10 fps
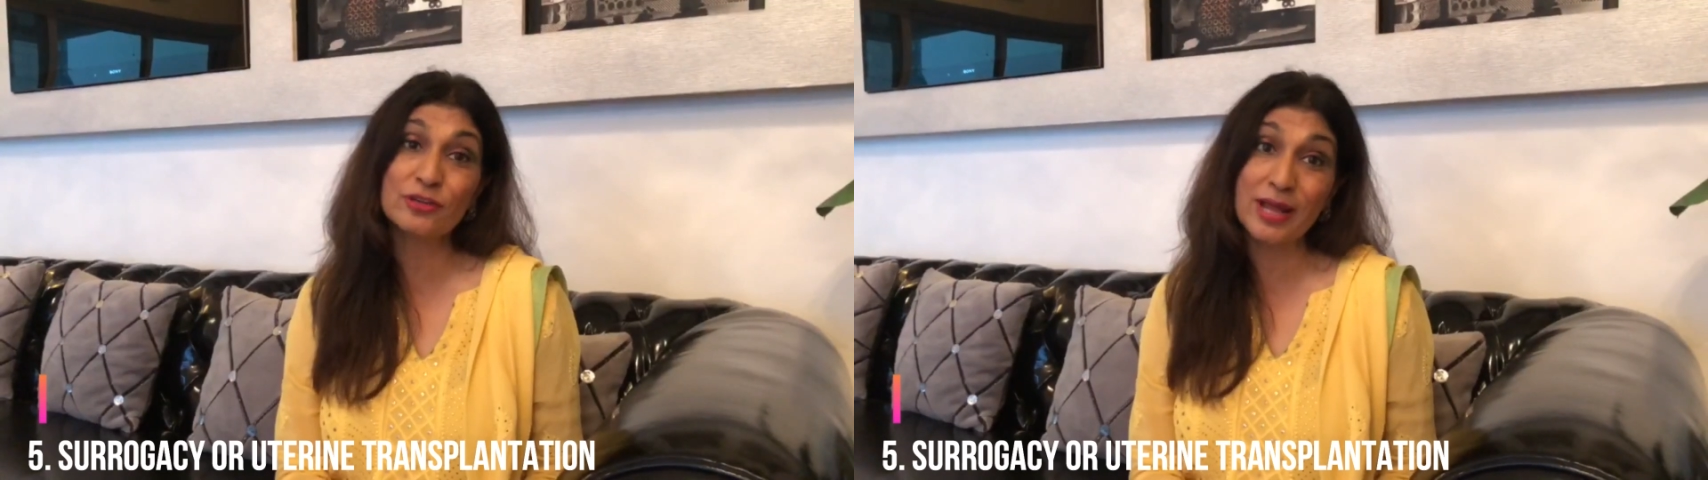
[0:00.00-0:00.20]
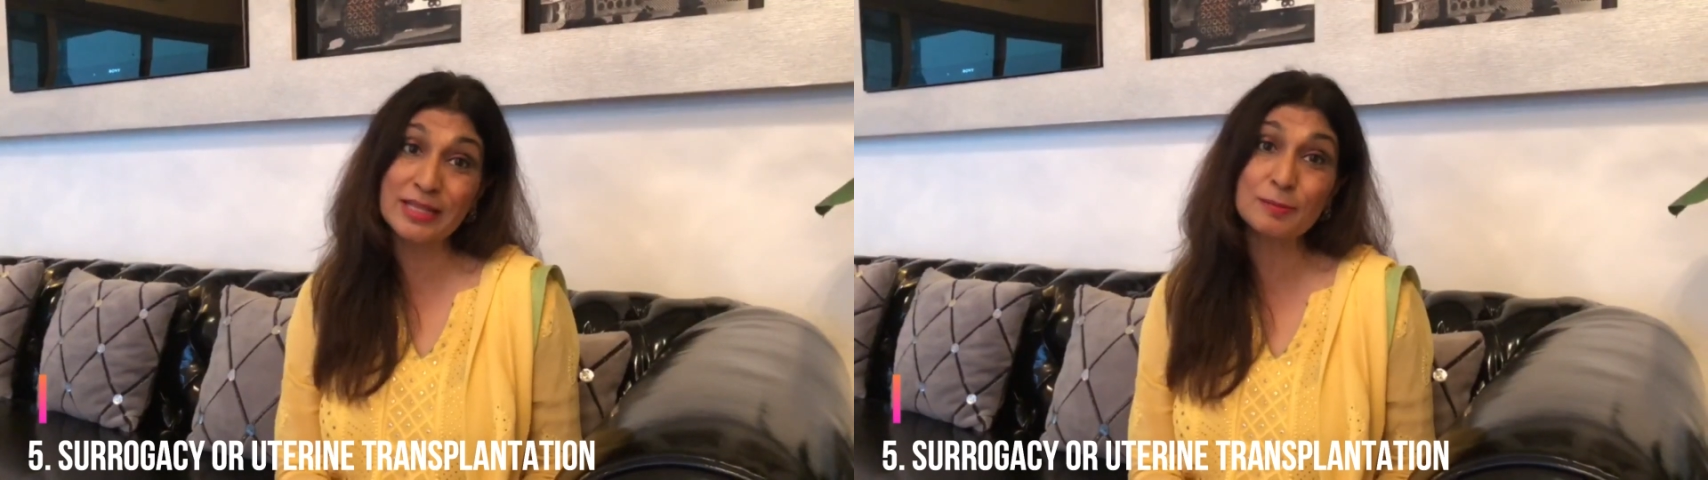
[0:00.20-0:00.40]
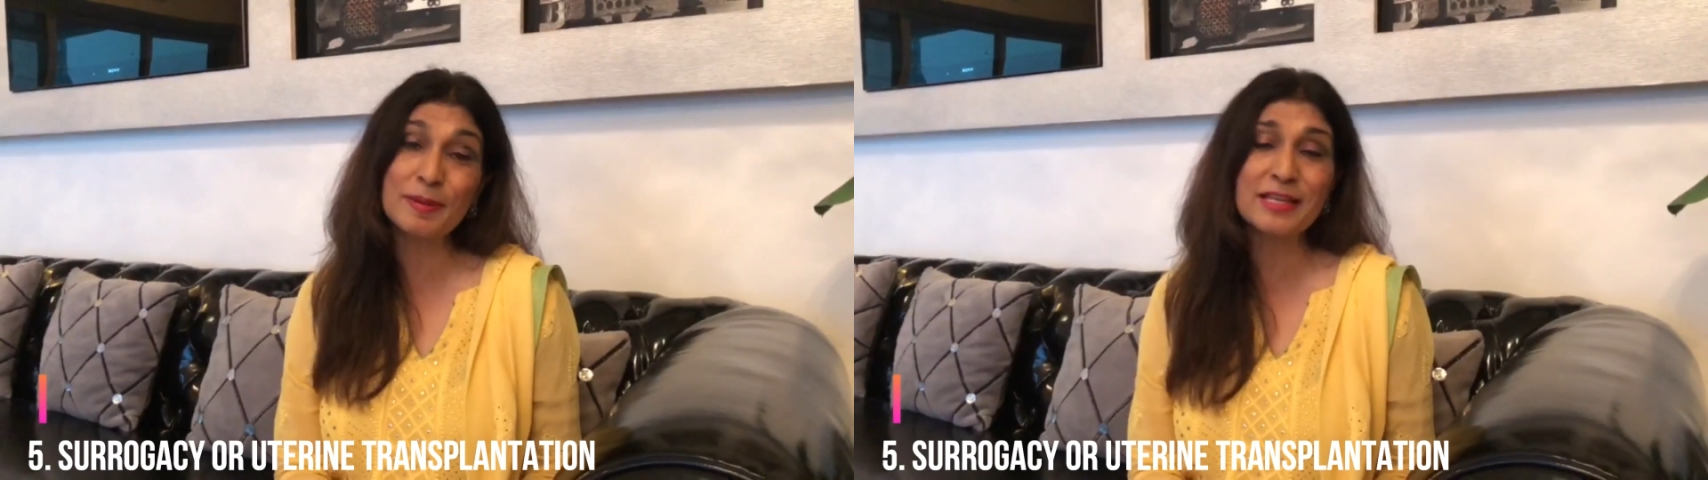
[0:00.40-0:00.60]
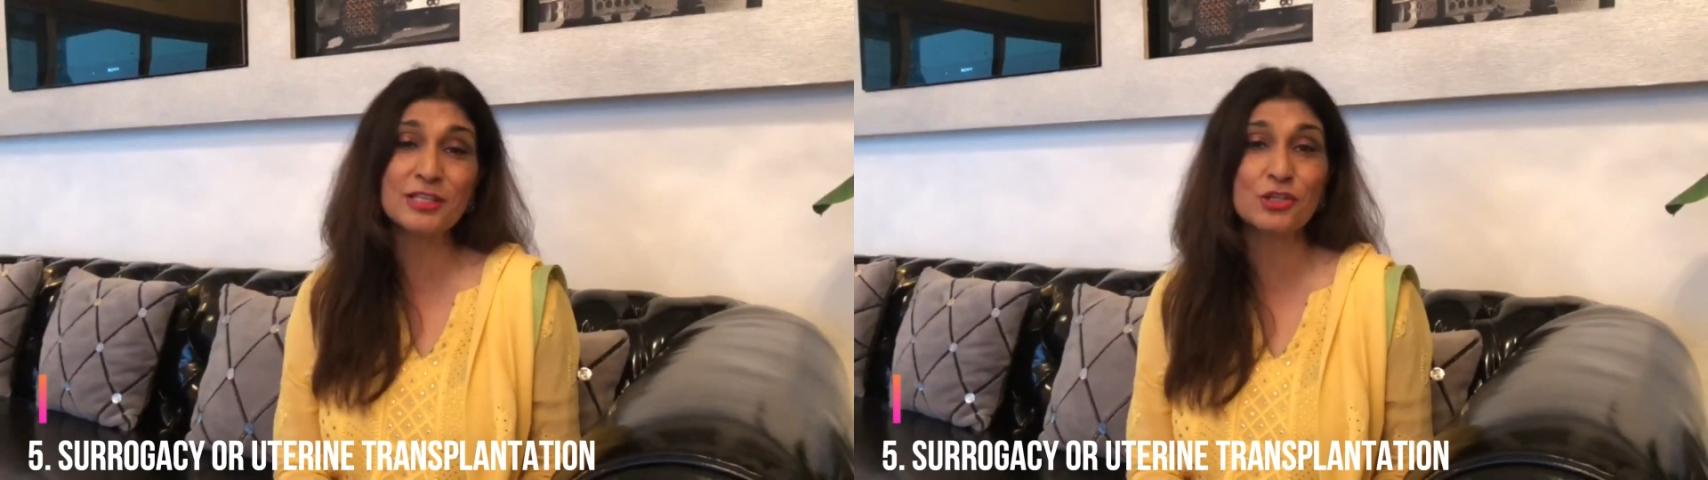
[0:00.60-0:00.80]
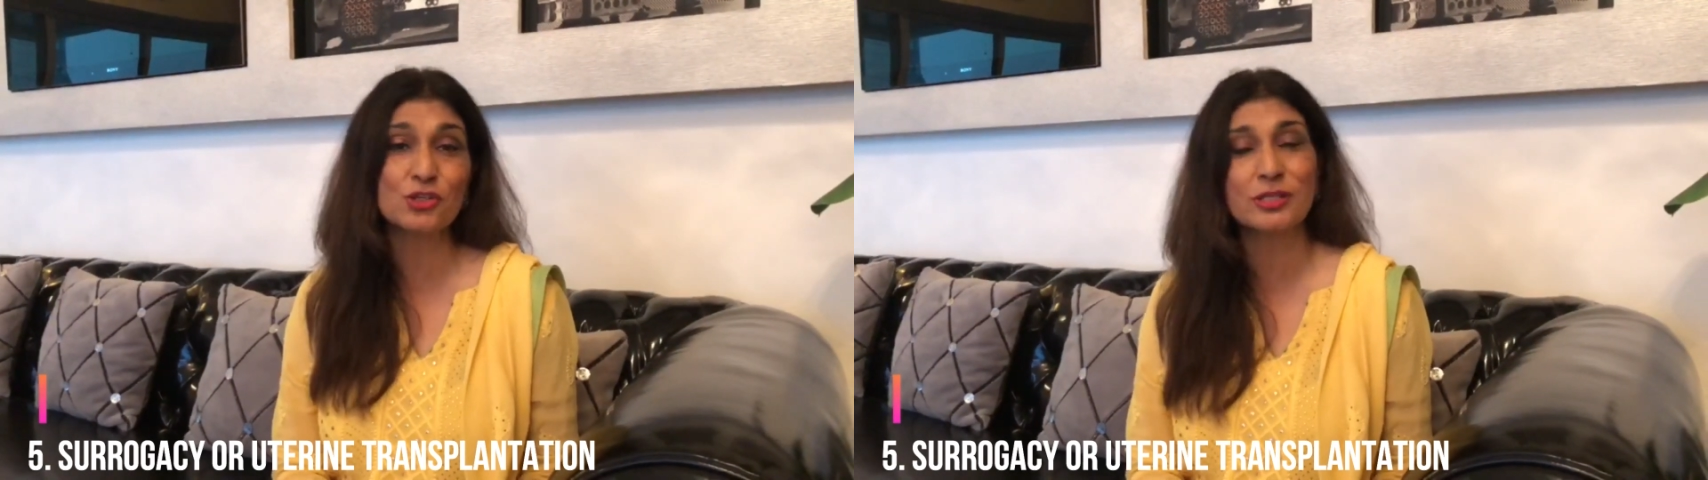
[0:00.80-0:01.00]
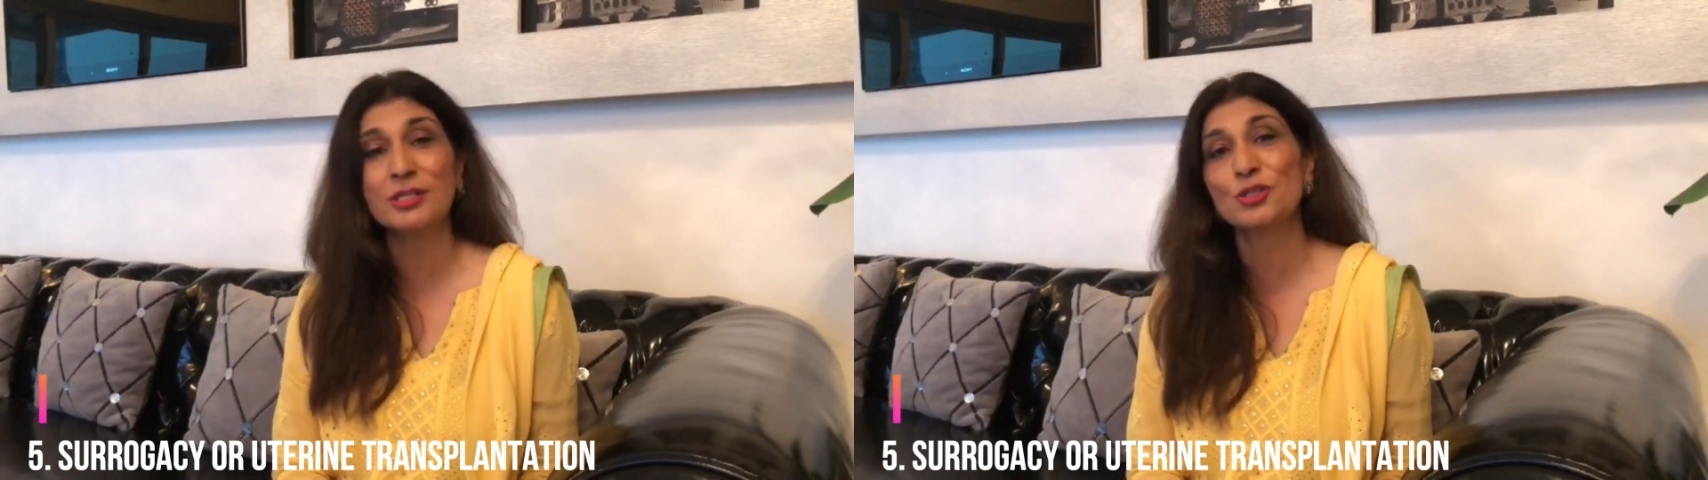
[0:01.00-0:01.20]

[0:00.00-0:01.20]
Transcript: transplantation